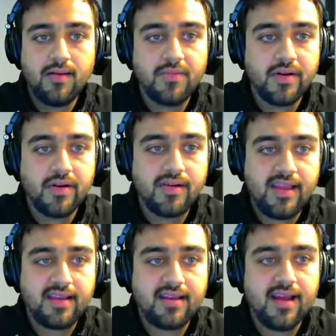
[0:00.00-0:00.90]

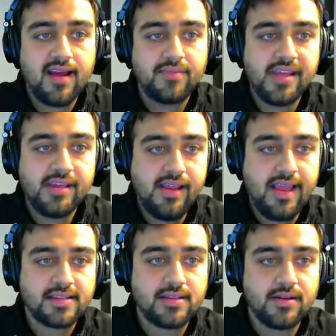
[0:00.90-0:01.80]
or like I'm
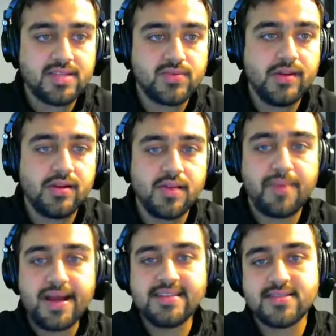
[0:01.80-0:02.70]
taking X naught as
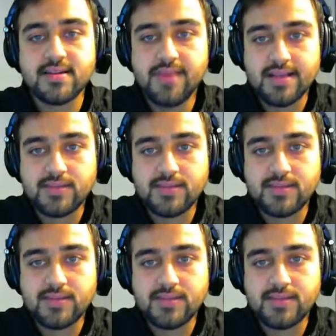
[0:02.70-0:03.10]
one or the bias